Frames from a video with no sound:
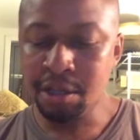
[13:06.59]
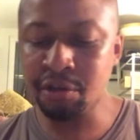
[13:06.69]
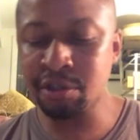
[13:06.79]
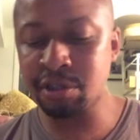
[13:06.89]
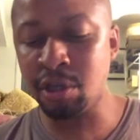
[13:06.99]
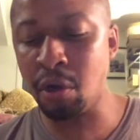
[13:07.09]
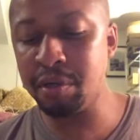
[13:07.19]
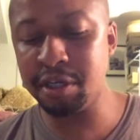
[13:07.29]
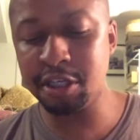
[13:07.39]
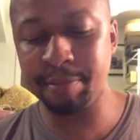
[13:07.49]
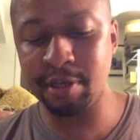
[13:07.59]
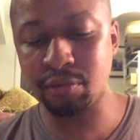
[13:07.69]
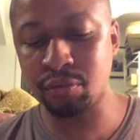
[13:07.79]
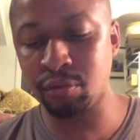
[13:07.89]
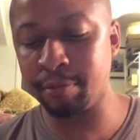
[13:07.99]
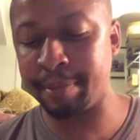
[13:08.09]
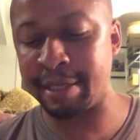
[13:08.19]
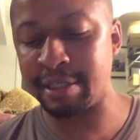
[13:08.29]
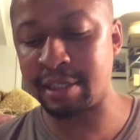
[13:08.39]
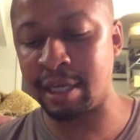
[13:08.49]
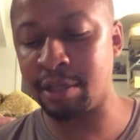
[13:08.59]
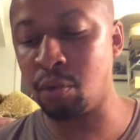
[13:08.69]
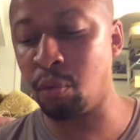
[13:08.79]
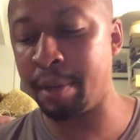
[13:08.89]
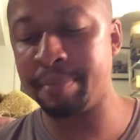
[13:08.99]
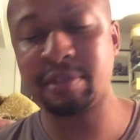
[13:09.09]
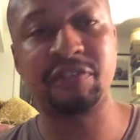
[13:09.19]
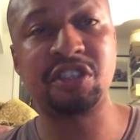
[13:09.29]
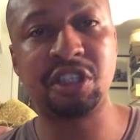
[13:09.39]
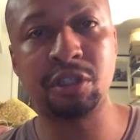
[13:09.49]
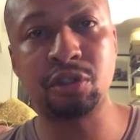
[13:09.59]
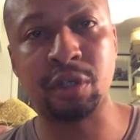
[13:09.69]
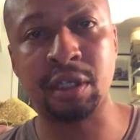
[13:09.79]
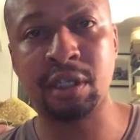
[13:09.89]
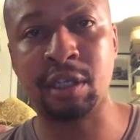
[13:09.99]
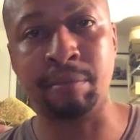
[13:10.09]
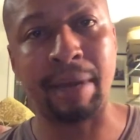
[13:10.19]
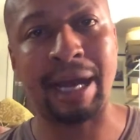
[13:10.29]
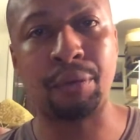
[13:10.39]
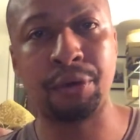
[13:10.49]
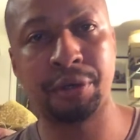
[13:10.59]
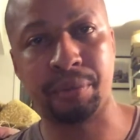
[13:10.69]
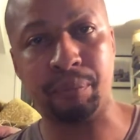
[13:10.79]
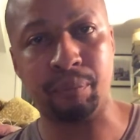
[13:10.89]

There is no need to be cruel based on the whims of children empowered.